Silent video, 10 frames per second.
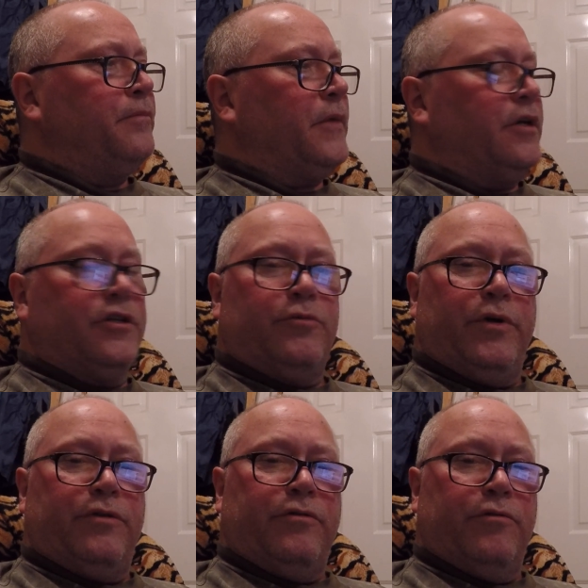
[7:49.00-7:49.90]
I just
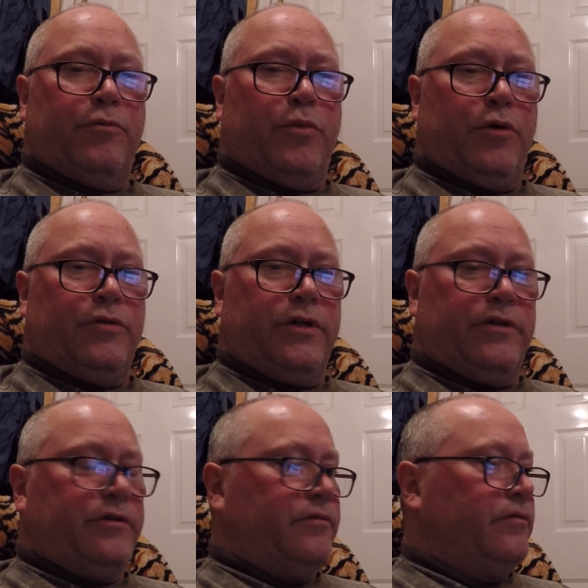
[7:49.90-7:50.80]
went through the
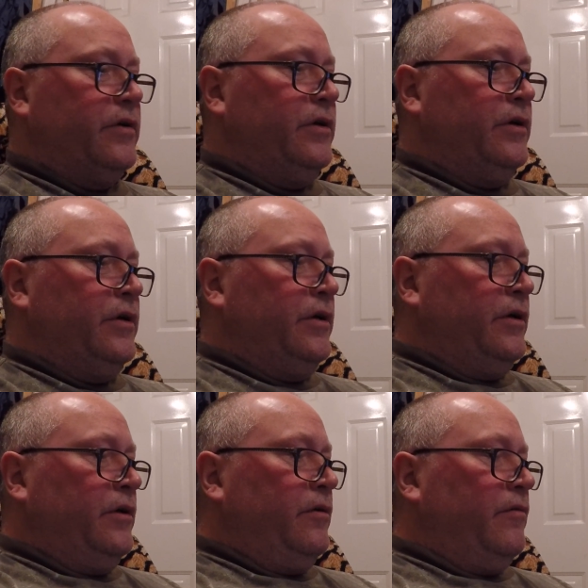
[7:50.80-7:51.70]
process of
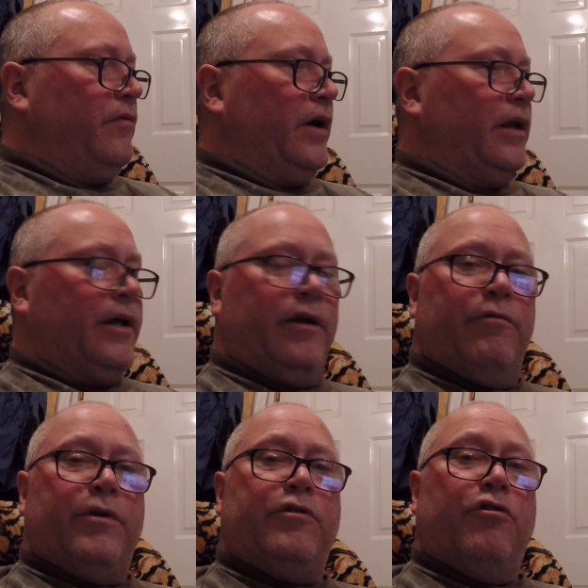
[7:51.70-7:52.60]
filing a
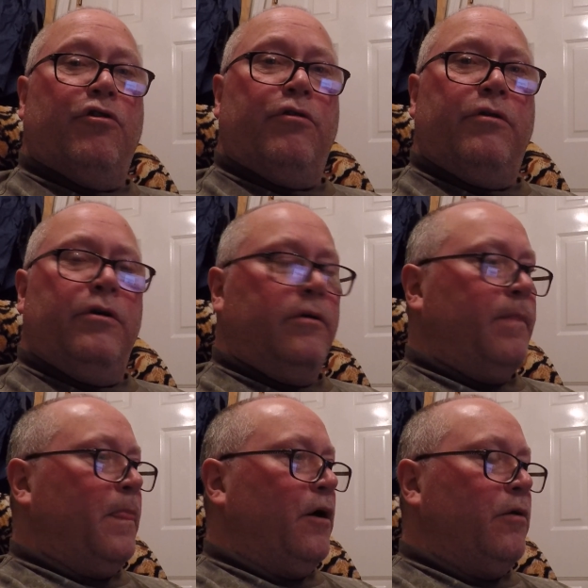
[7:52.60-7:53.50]
return
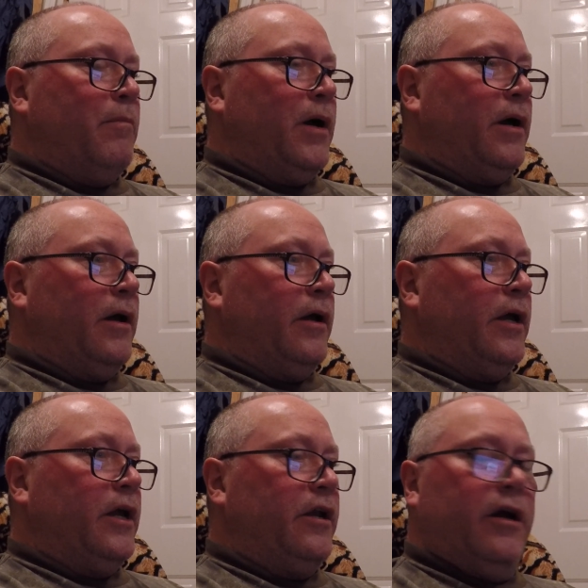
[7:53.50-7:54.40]
on my
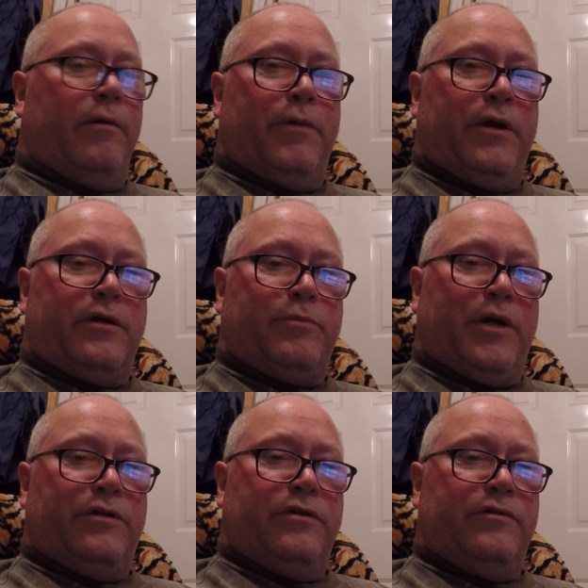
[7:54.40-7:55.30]
income and
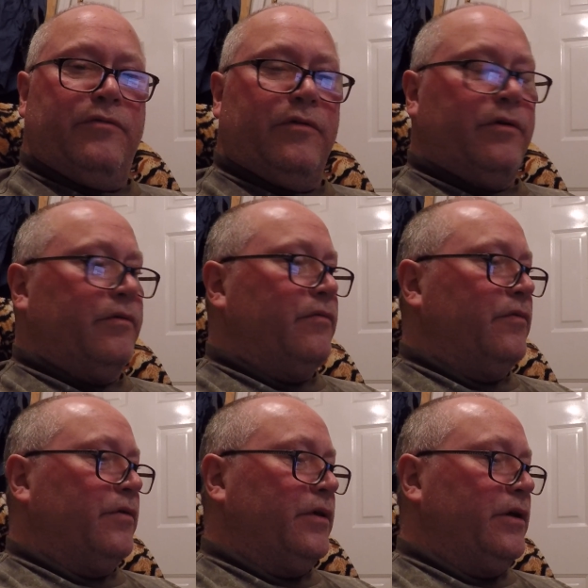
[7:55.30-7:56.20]
expenses for
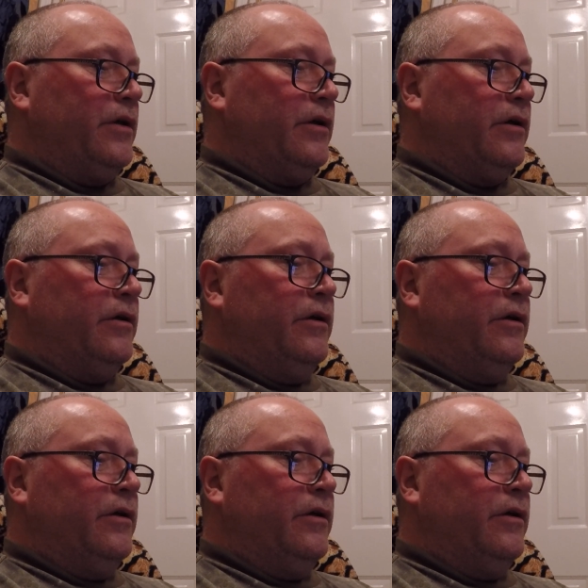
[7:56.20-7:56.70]
for the uh,